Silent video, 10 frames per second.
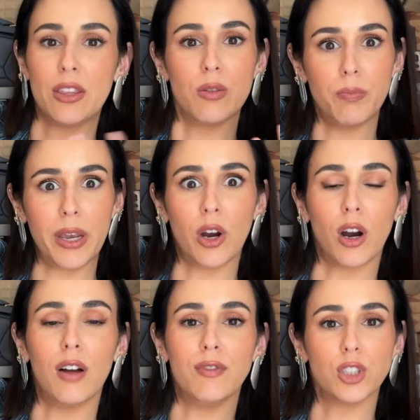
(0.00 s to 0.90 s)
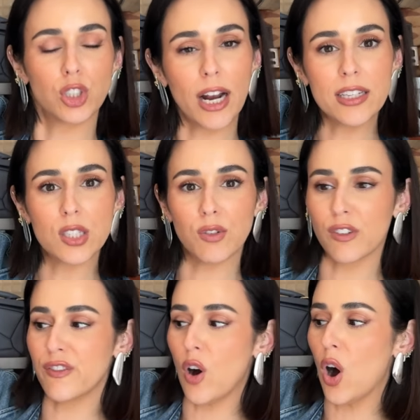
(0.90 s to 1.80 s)
the bigger of the trends for
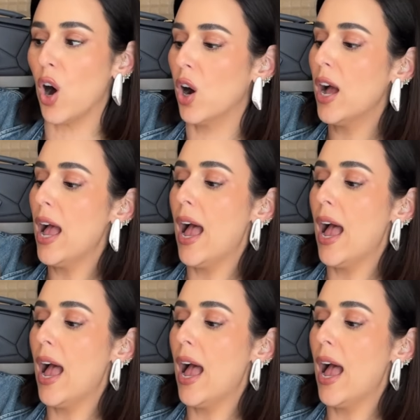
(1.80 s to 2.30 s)
fall.